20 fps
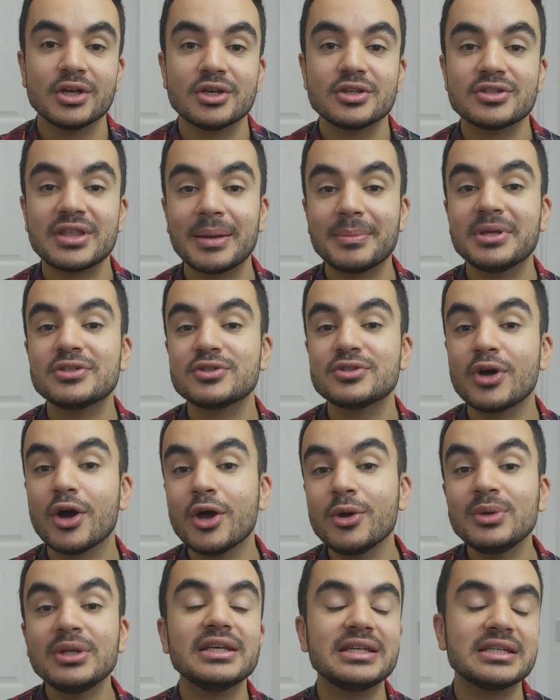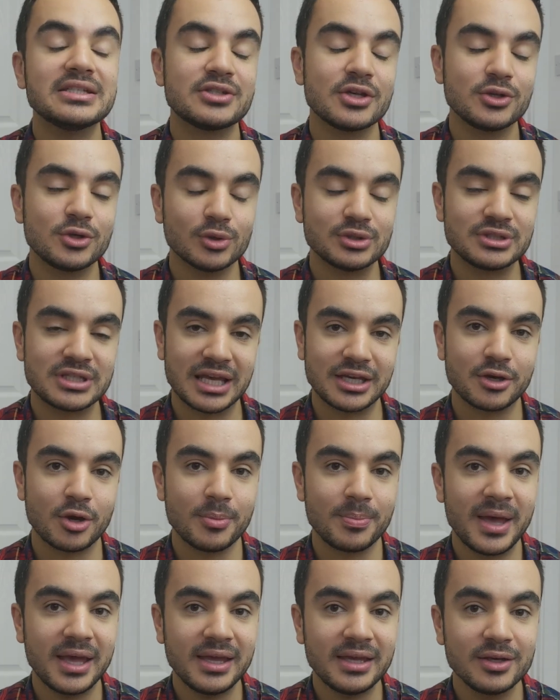So that means not only is your
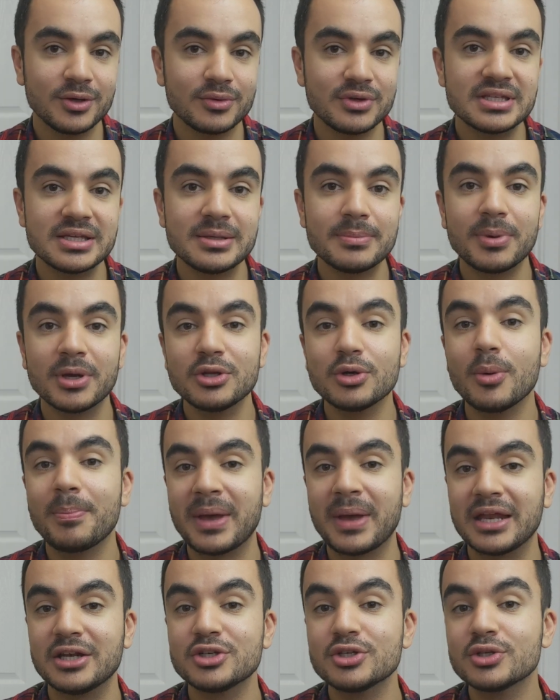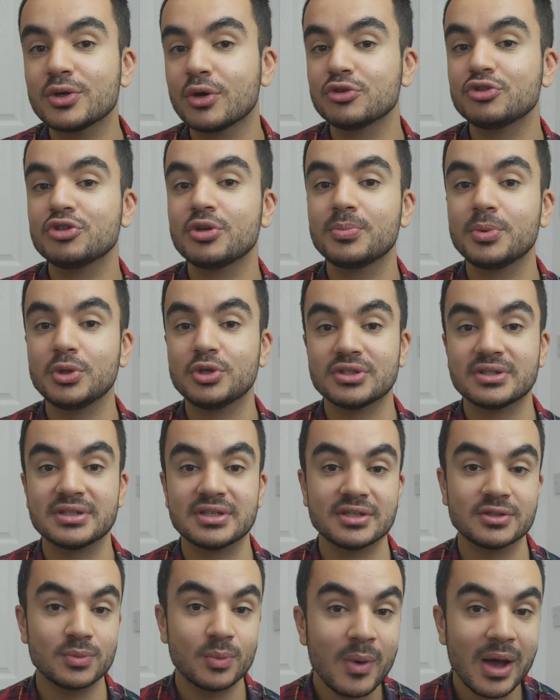take-home pay increasing, but your pension contributions
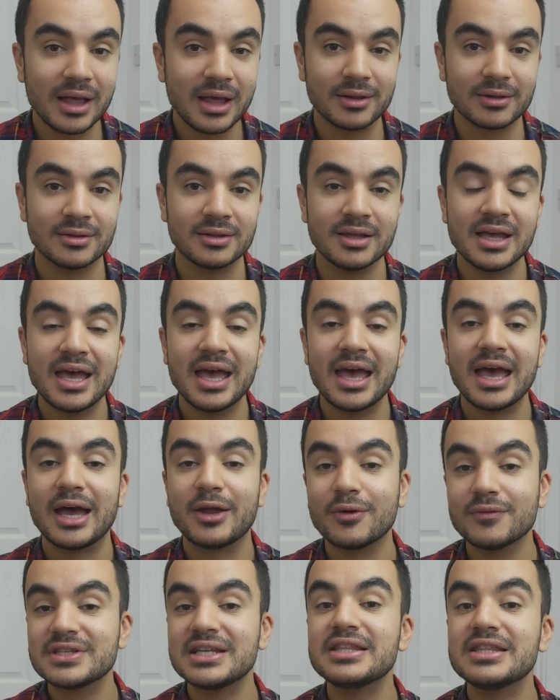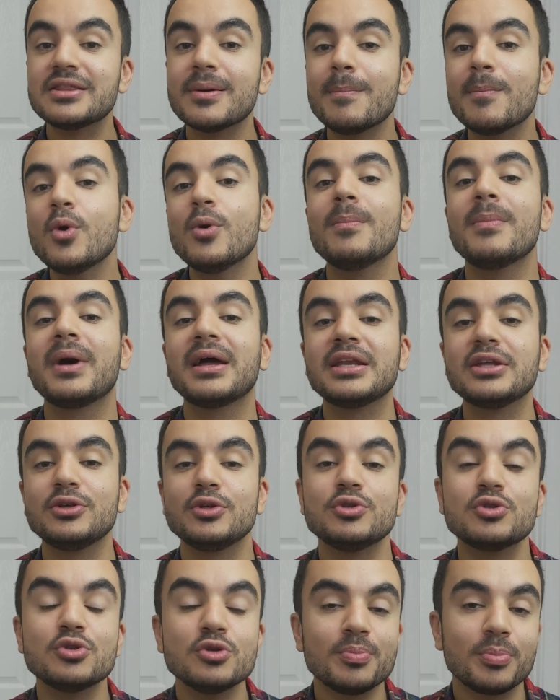as well. And obviously the more money
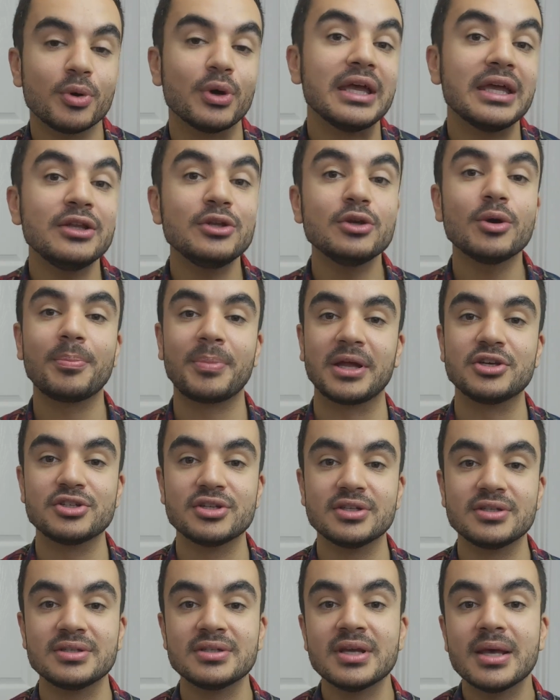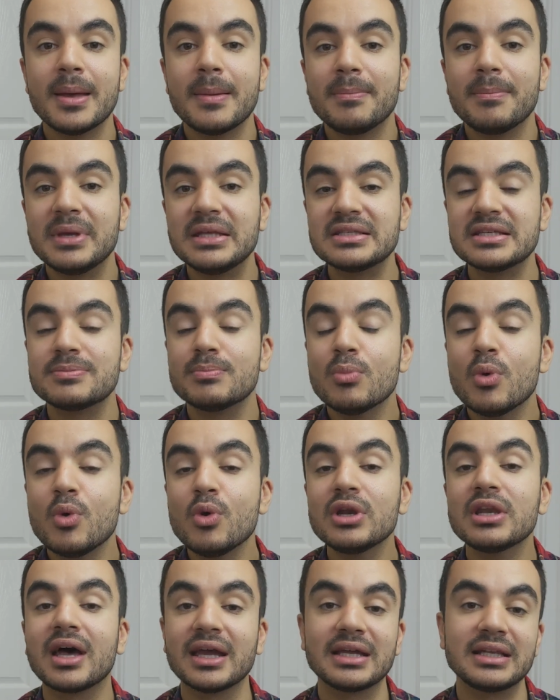you do put in your pension means it's
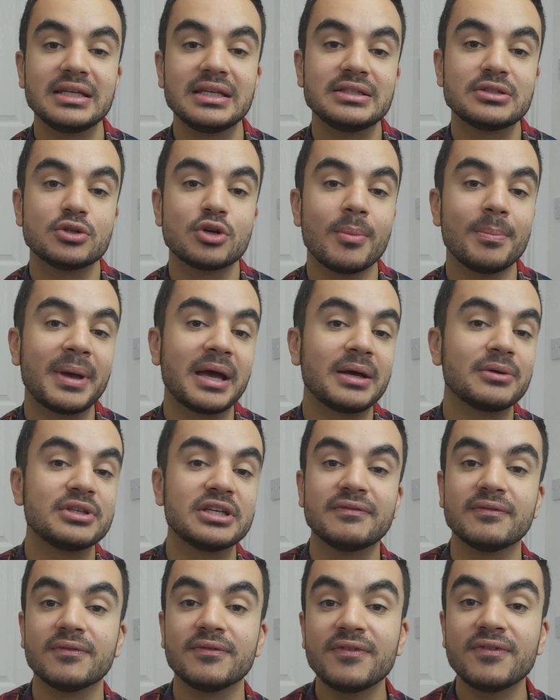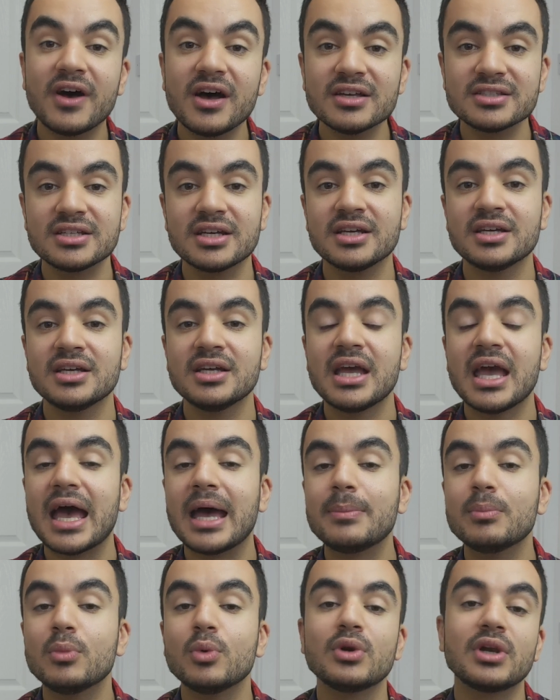more likely to compound even faster
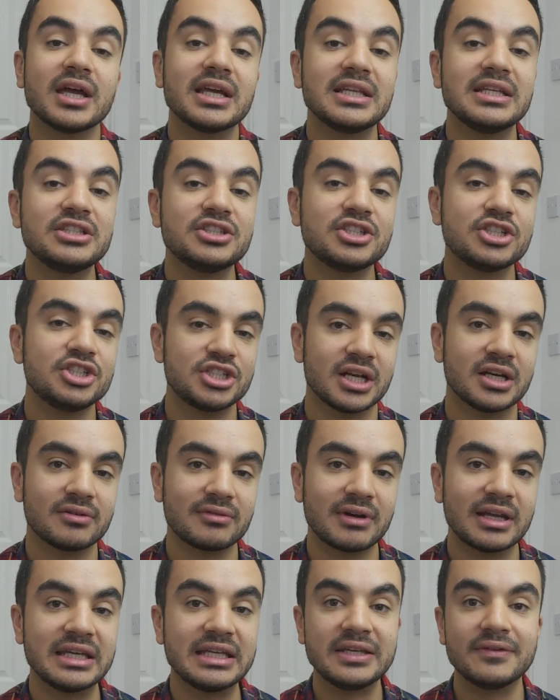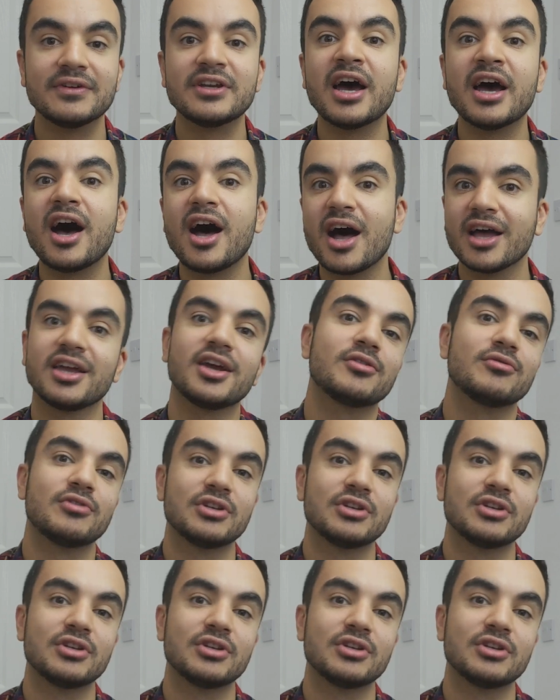and more likely to generate even higher